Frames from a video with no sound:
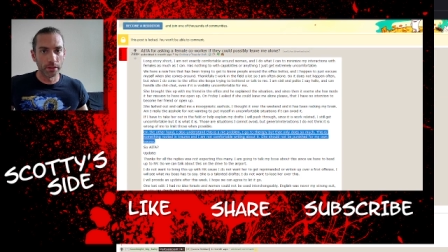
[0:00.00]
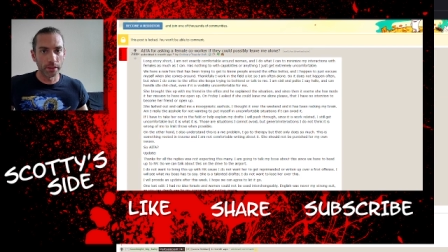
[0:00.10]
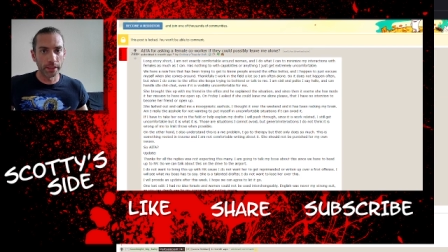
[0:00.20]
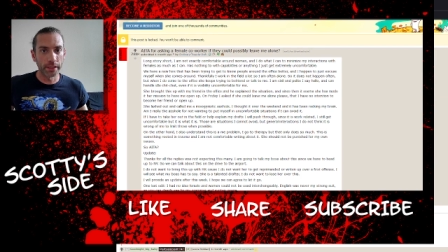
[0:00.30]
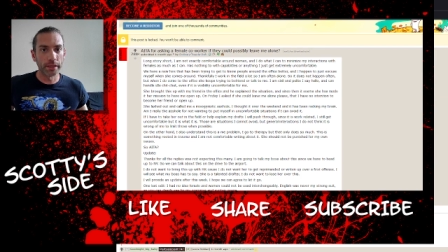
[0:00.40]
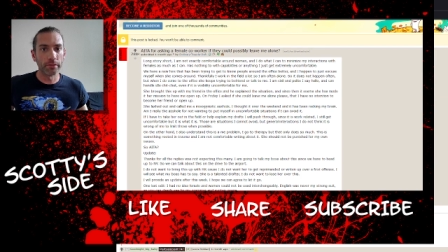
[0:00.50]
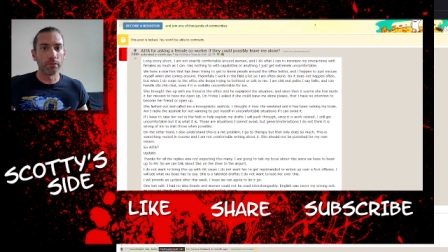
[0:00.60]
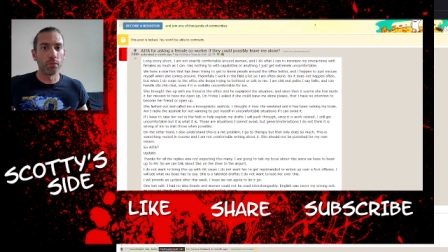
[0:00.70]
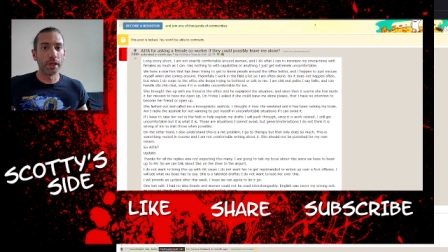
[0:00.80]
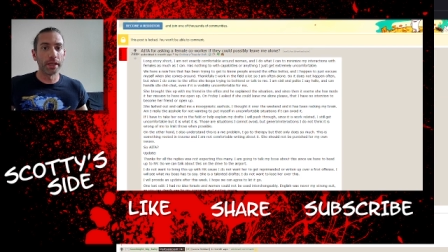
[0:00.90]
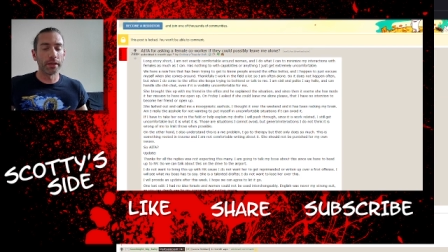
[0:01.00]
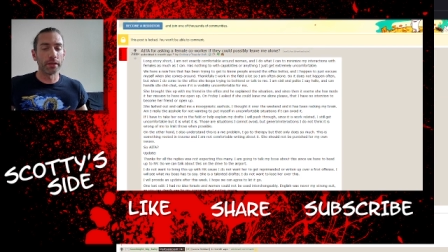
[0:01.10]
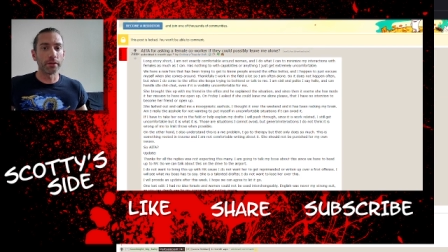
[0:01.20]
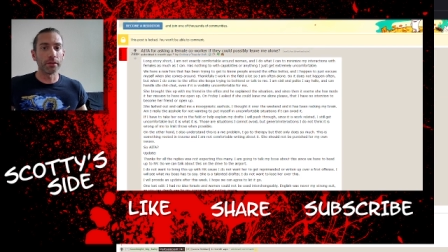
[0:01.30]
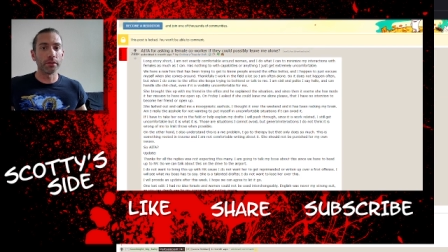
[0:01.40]
And then when
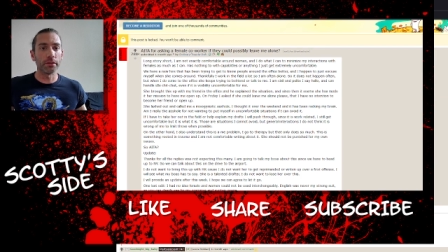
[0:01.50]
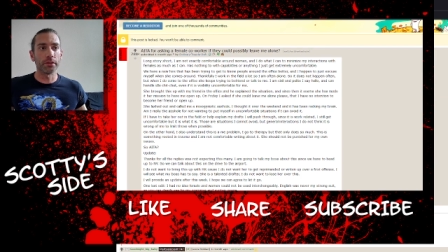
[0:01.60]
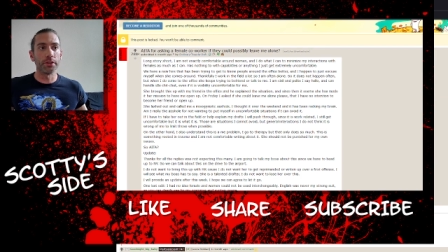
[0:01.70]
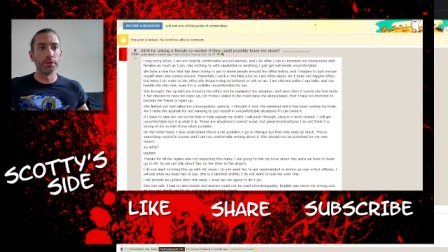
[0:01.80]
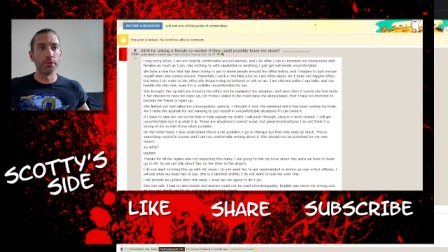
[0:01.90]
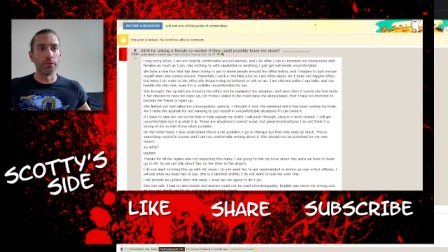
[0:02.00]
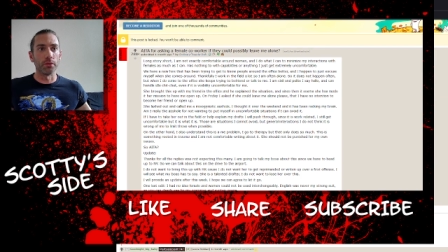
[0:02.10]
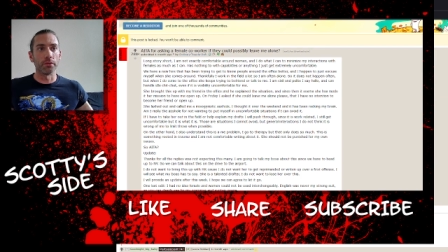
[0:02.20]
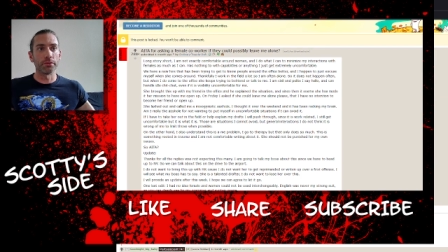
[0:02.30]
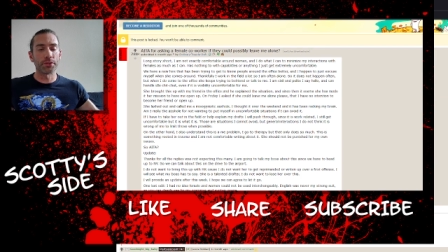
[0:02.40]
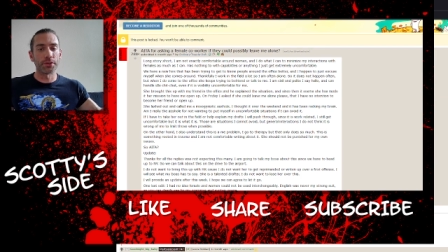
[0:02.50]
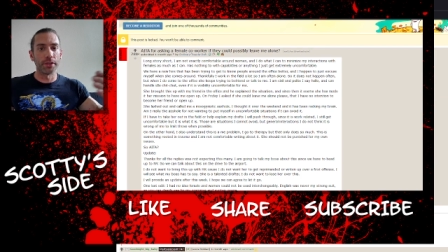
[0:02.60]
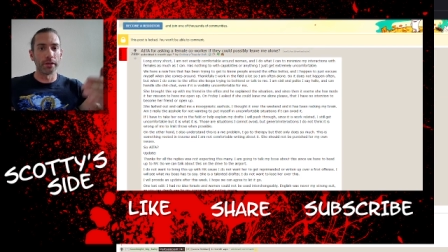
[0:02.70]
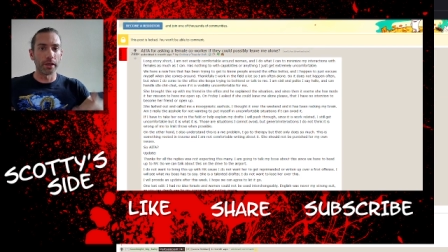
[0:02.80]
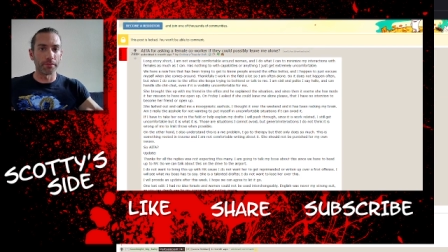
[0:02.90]
you stood
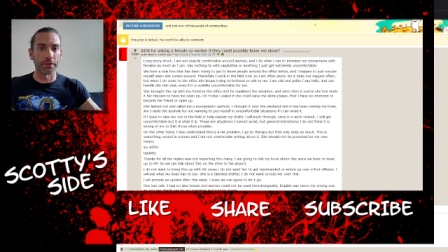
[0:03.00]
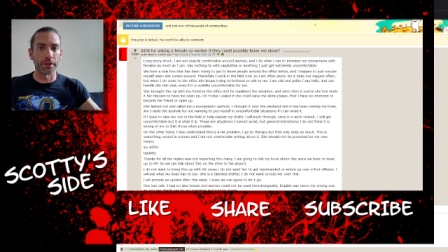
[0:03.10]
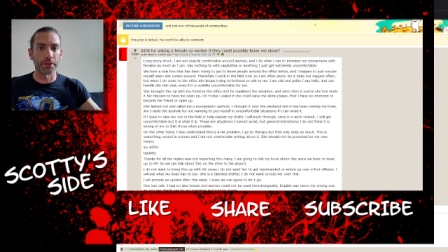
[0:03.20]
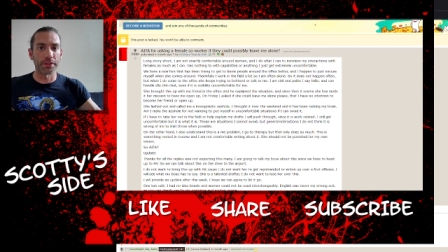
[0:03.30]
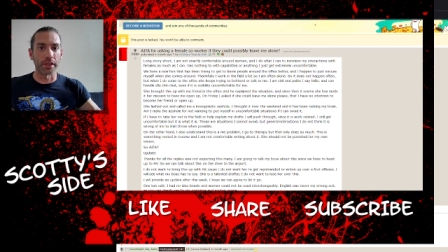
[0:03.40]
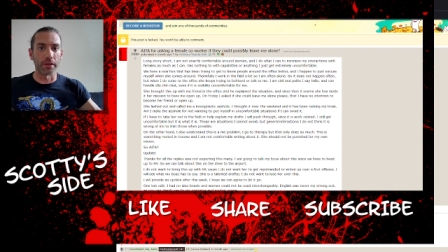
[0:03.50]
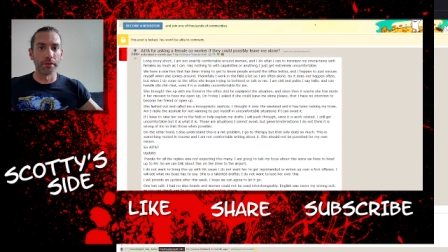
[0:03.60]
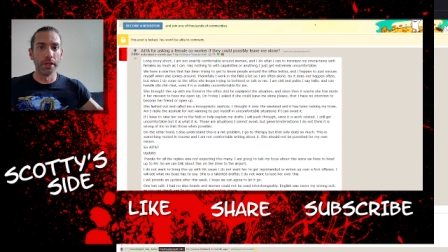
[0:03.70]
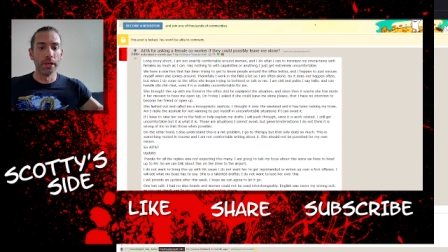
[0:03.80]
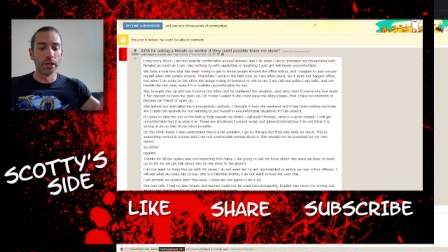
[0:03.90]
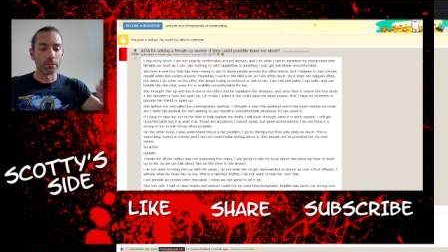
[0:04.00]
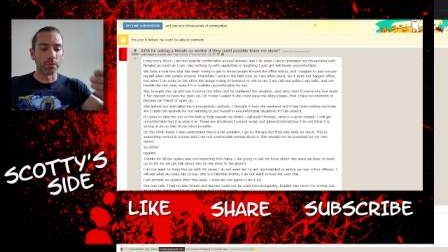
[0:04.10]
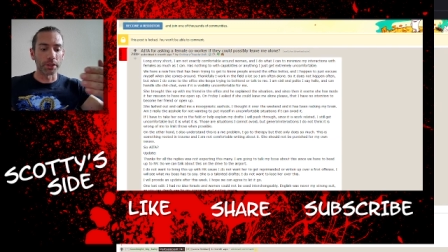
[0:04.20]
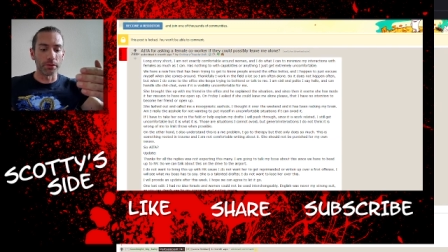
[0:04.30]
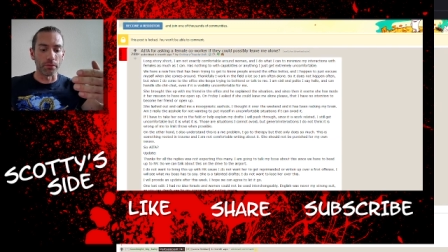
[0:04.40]
up for yourself, when
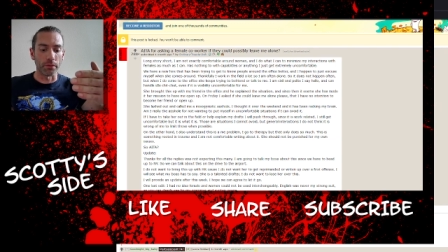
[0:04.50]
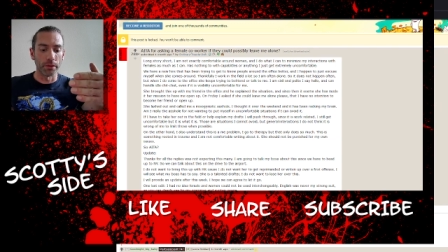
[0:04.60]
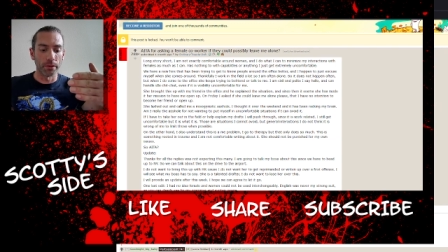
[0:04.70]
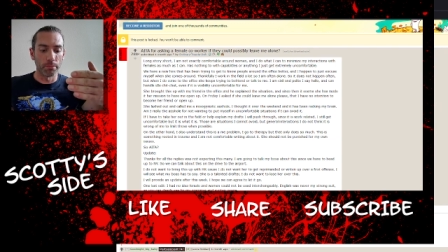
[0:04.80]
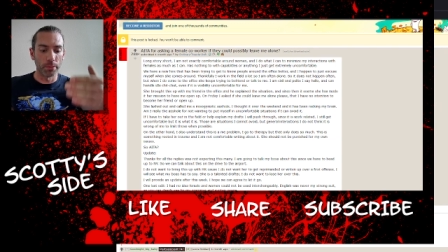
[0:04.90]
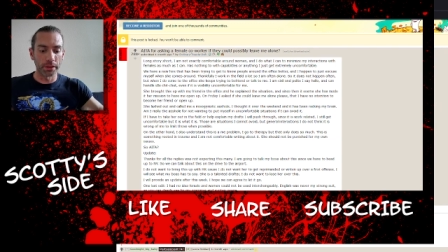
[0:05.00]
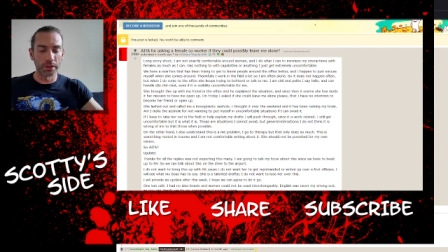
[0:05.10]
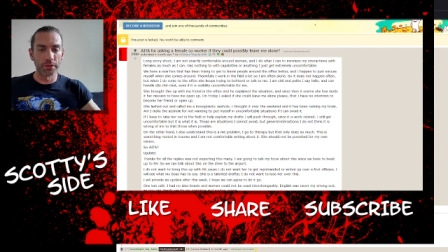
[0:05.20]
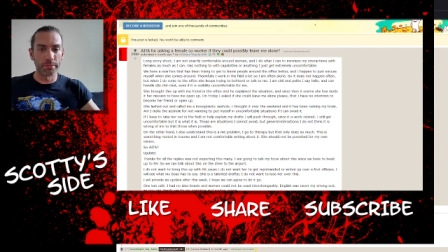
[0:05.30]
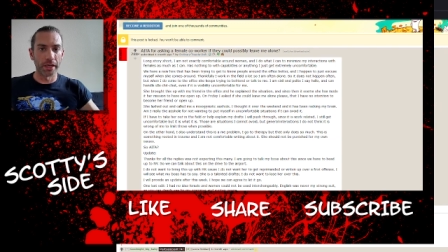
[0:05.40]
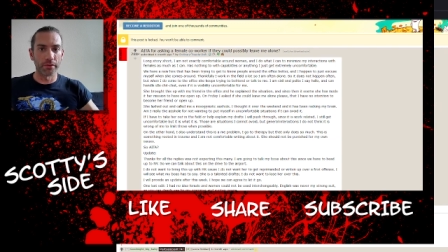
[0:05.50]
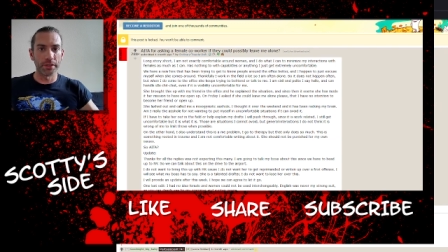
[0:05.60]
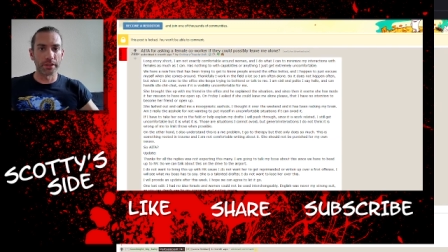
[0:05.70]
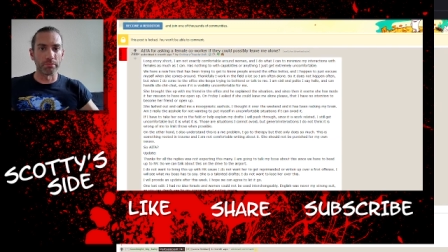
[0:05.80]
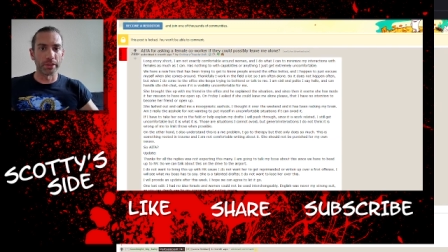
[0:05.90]
you put those boundaries
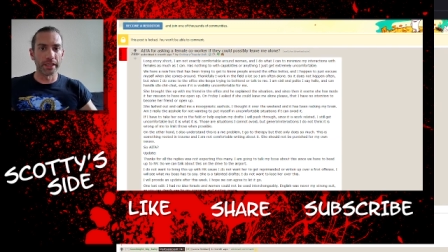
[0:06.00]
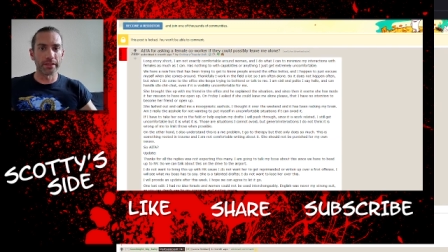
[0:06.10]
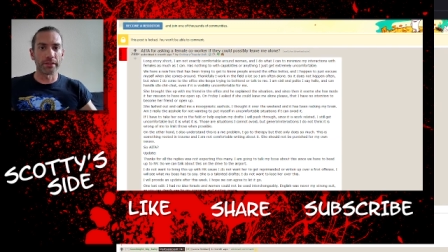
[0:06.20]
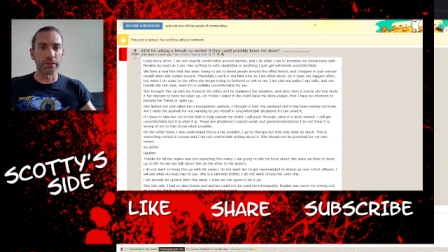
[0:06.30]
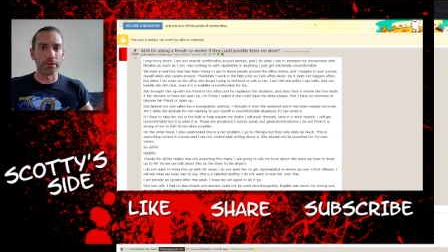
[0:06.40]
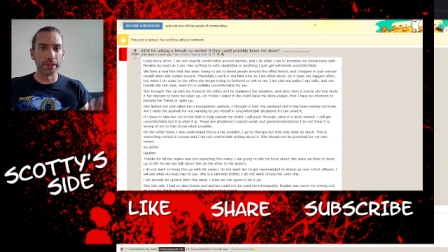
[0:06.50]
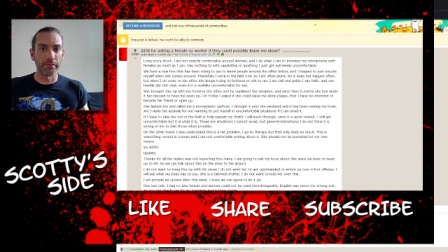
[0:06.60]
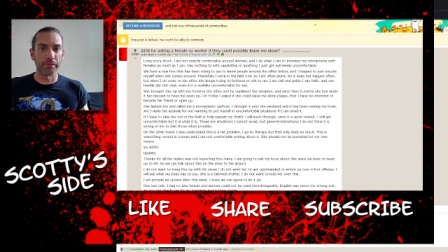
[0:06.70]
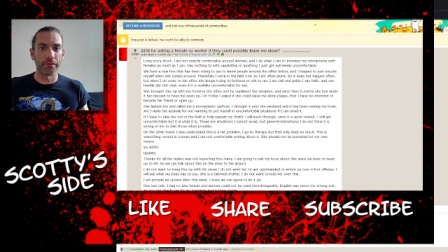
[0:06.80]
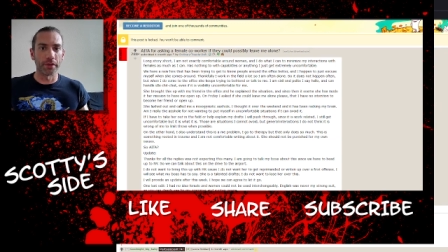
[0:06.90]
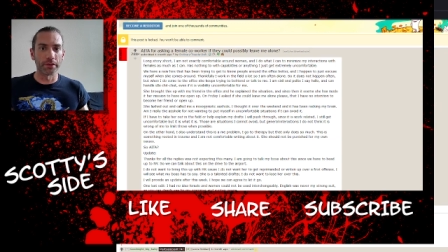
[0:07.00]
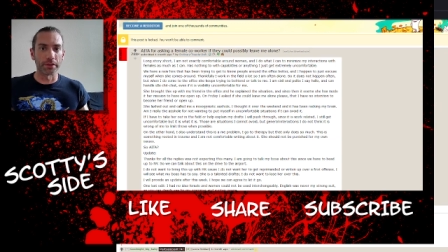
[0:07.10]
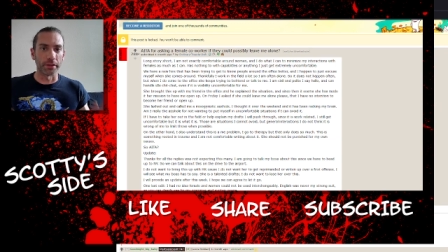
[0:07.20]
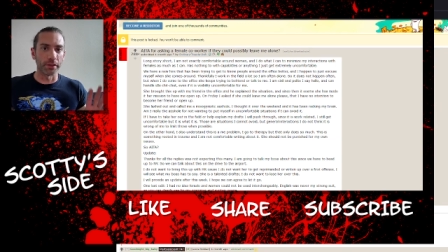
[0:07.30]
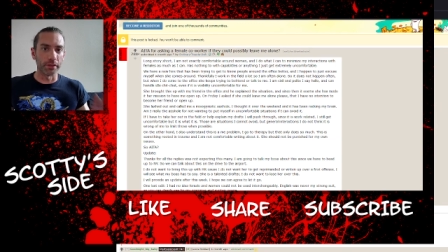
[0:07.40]
in place and you didn't falter
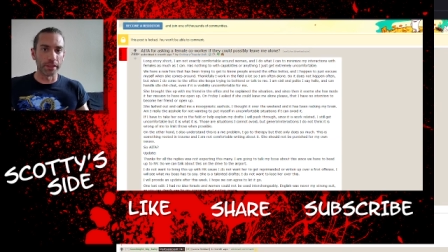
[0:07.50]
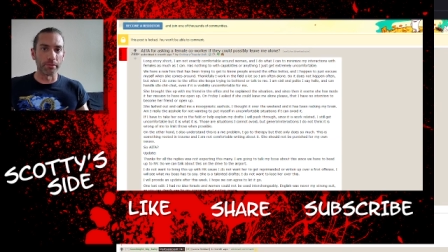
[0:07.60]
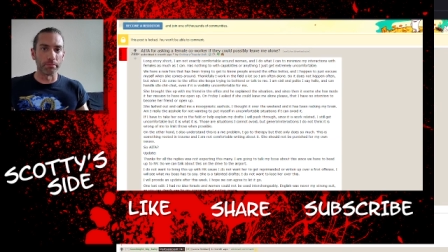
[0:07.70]
and you didn't